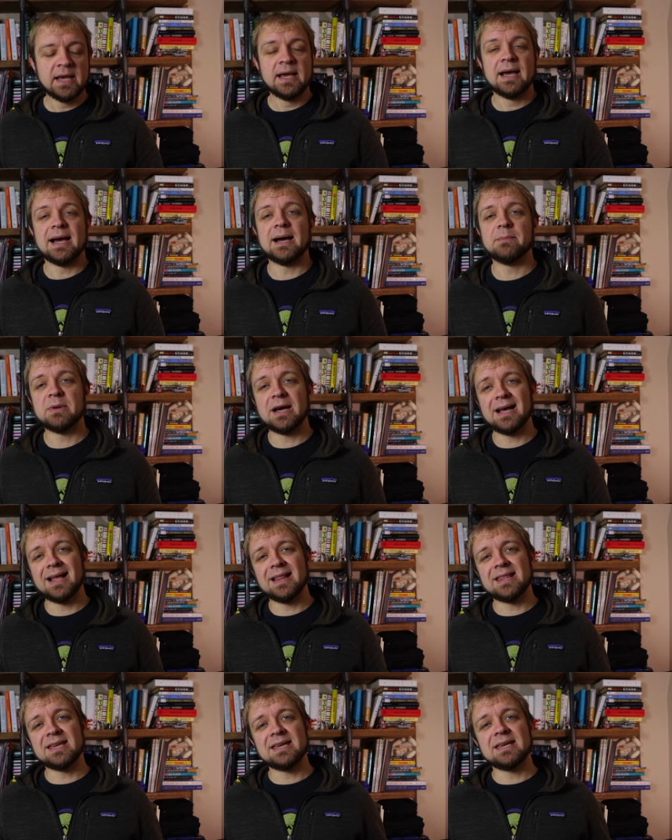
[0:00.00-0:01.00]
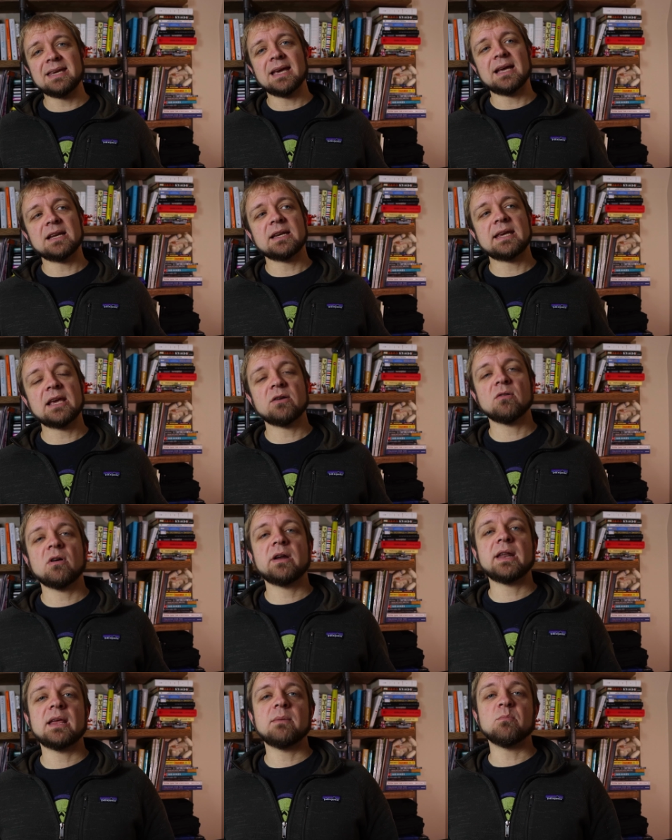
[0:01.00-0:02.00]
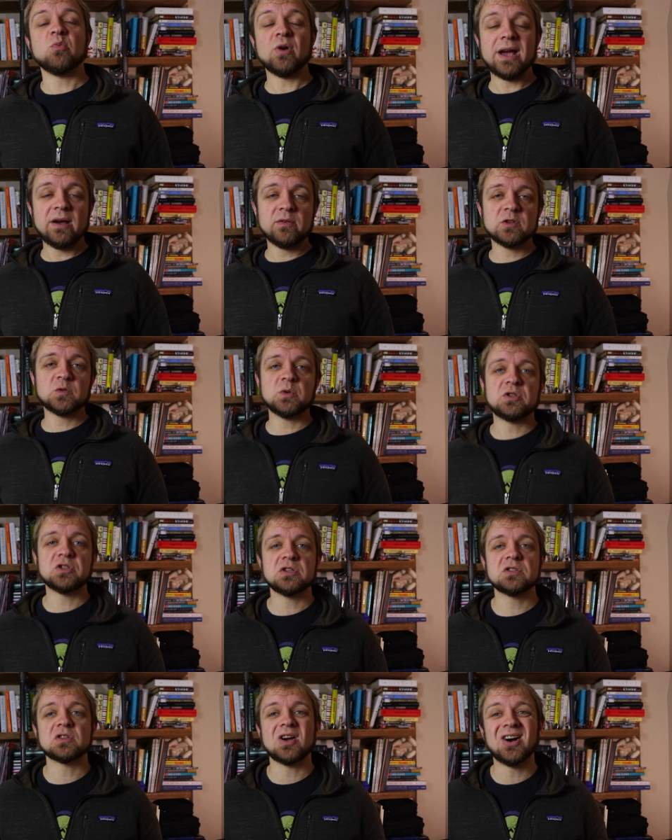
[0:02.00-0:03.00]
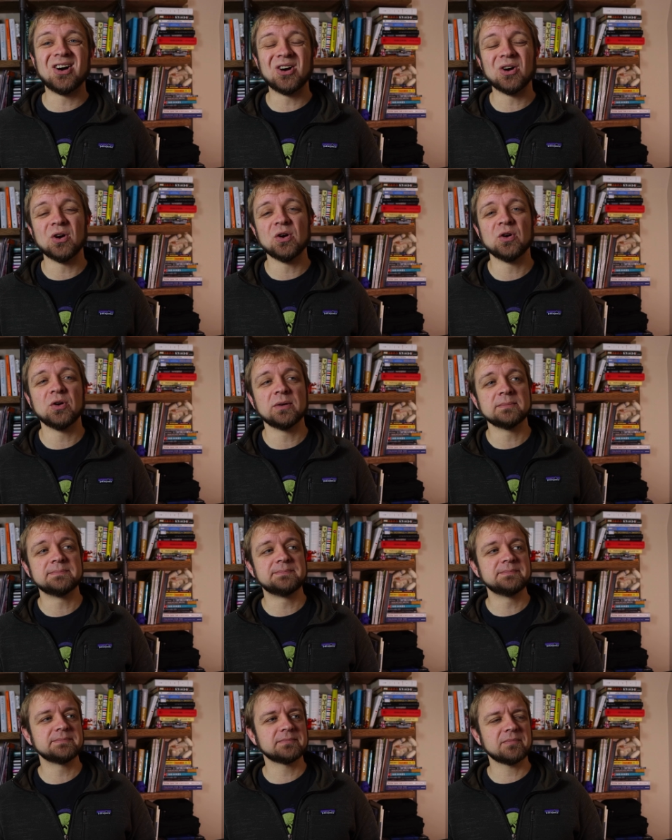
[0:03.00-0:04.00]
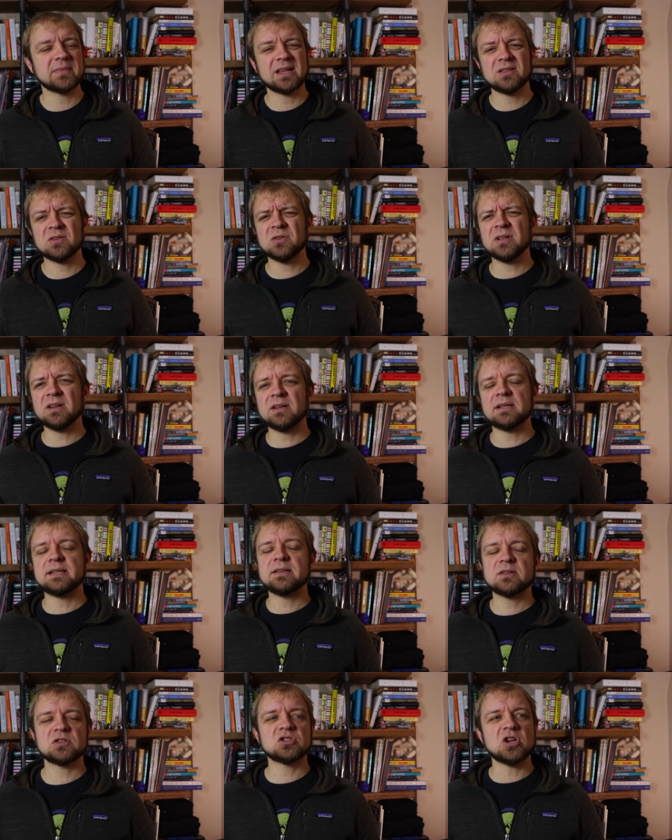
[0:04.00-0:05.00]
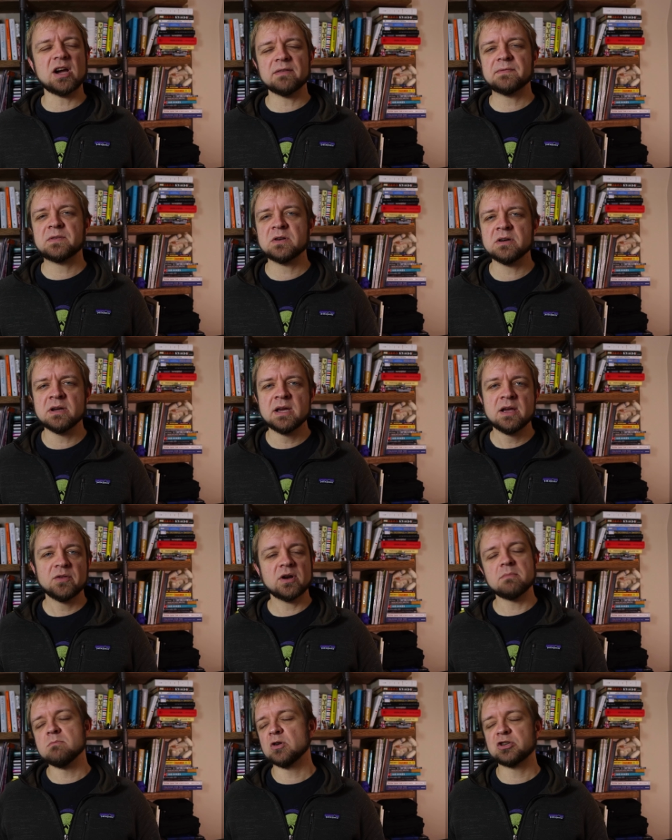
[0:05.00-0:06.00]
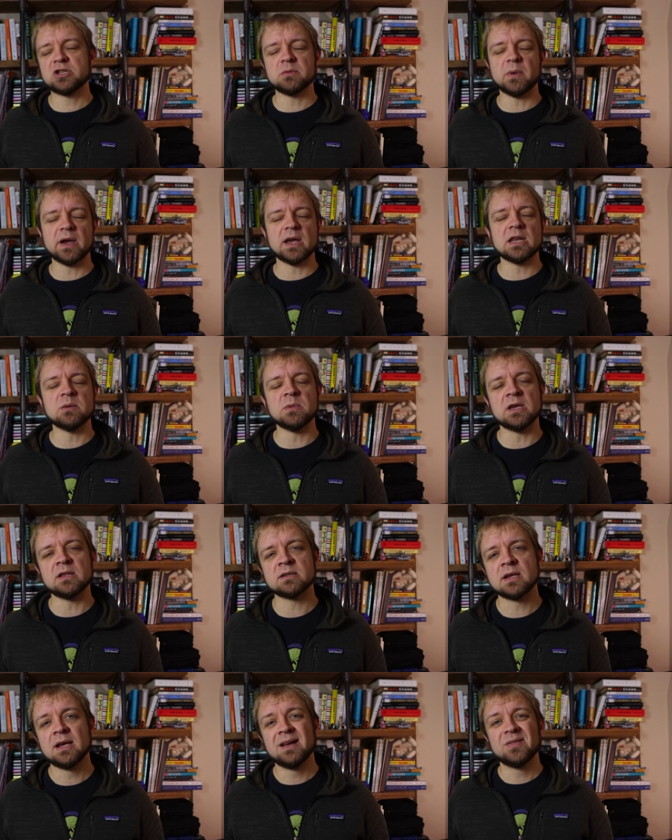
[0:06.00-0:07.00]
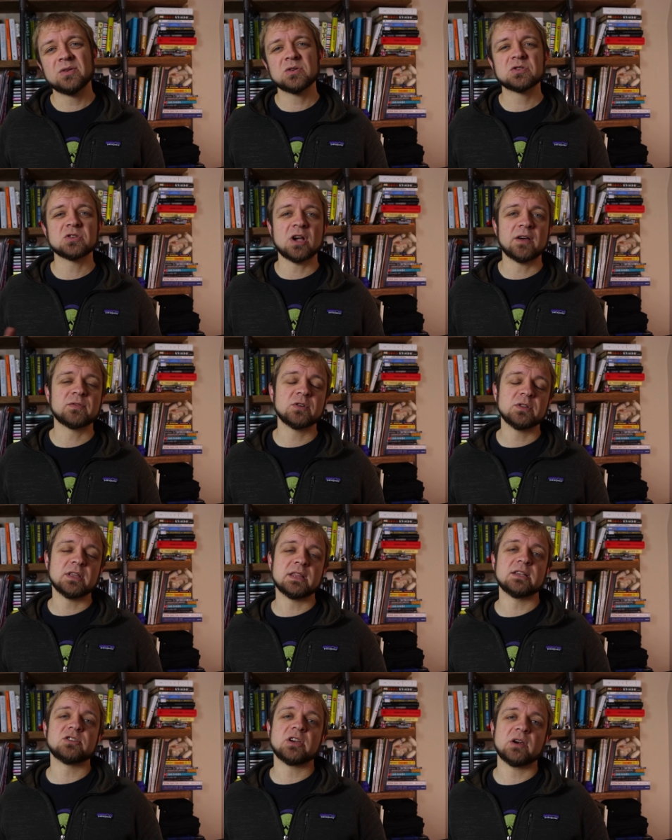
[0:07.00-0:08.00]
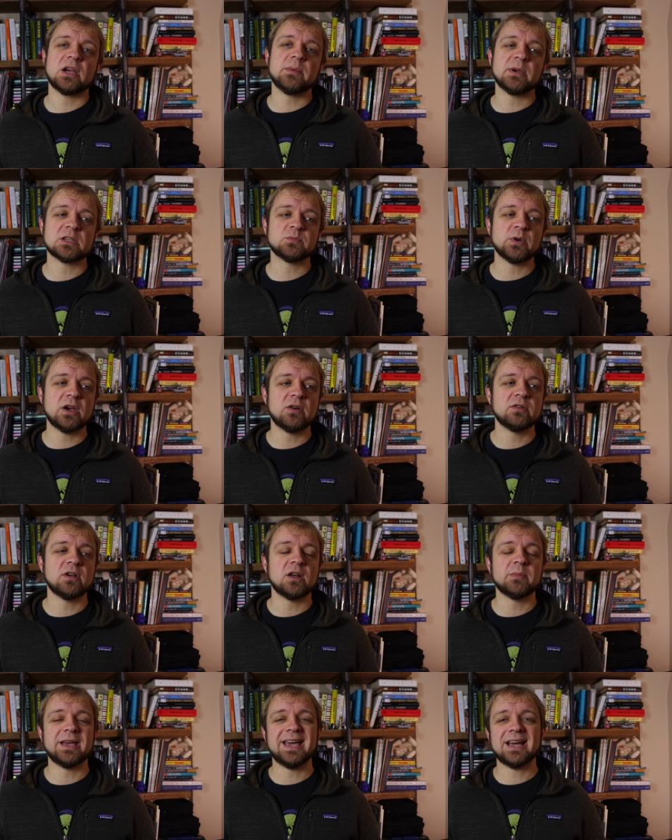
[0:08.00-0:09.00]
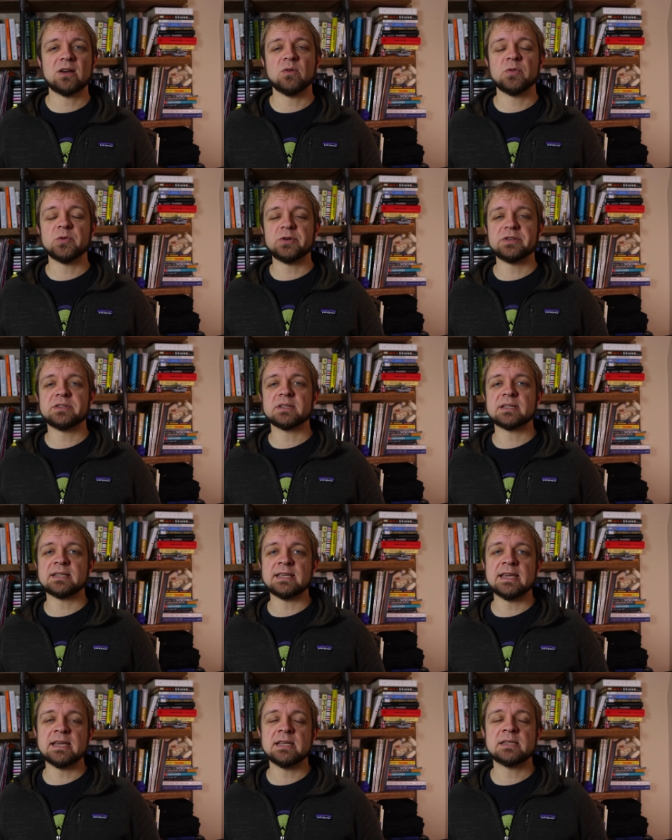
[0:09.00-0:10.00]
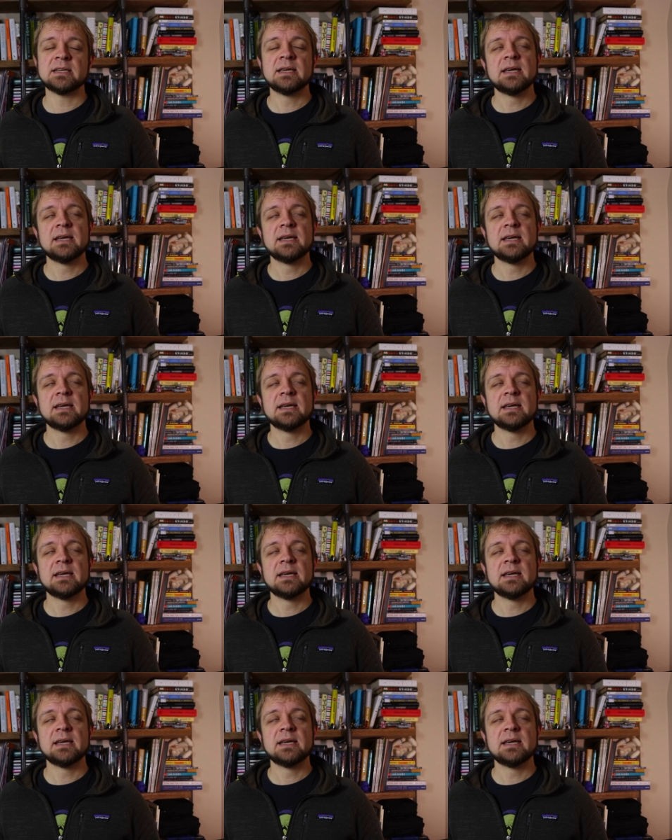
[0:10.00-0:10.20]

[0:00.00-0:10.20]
Um, the Gateron brown switches are, they're a little, they're softer. They're not mushy by any means. They're softer than the Cherry M X brown on my Akko thirty sixty-eight.